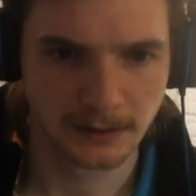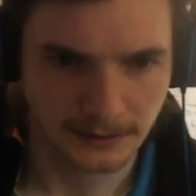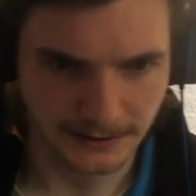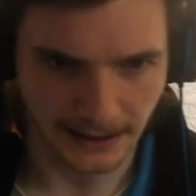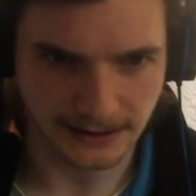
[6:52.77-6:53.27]

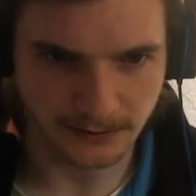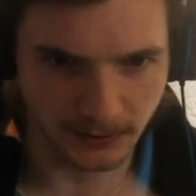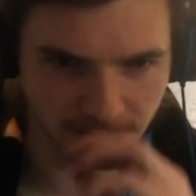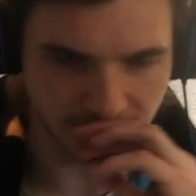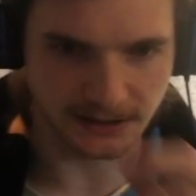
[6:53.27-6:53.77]
days
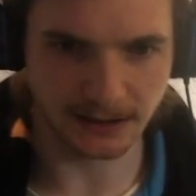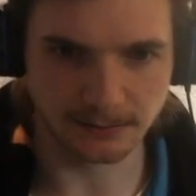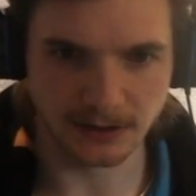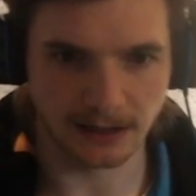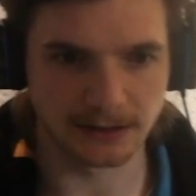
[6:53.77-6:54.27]
where it just
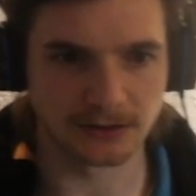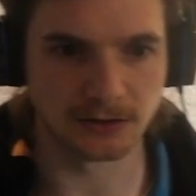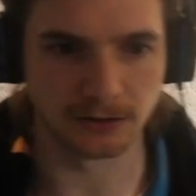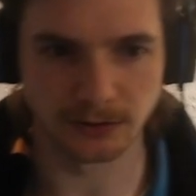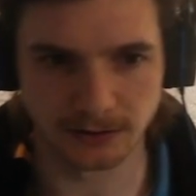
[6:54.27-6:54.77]
seems like it's
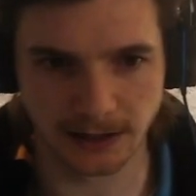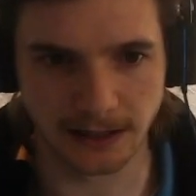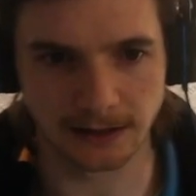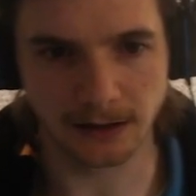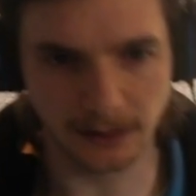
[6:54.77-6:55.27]
not your
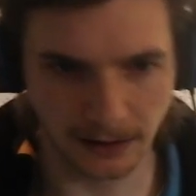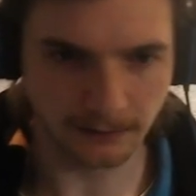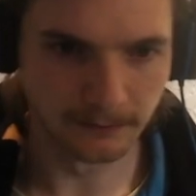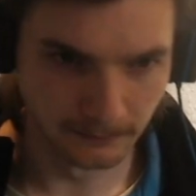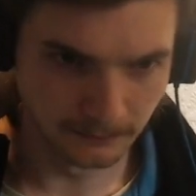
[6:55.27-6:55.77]
day.
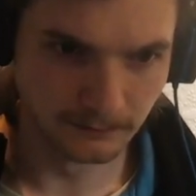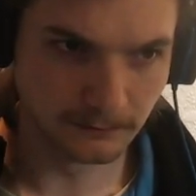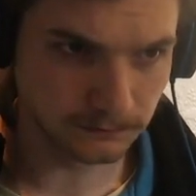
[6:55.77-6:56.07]
Okay.